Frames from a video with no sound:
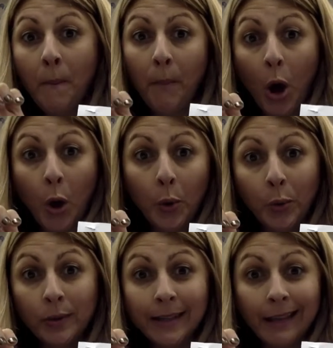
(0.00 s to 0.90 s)

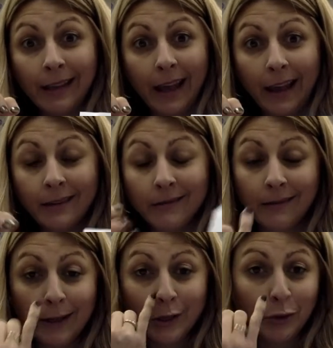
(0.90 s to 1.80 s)
pose at the end
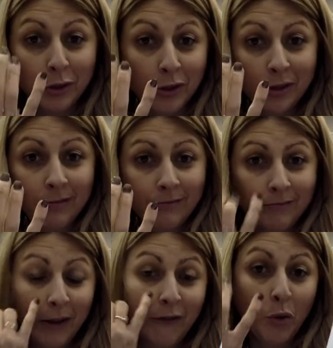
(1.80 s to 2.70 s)
unless you just,
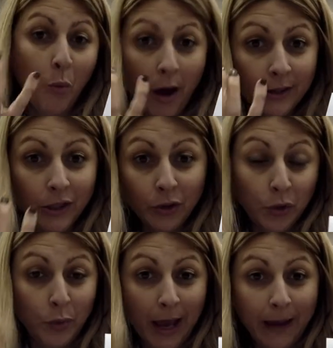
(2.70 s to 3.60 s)
if you want to,
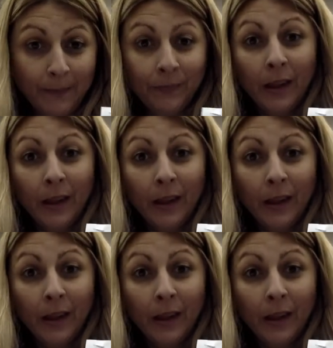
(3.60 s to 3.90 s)
you can.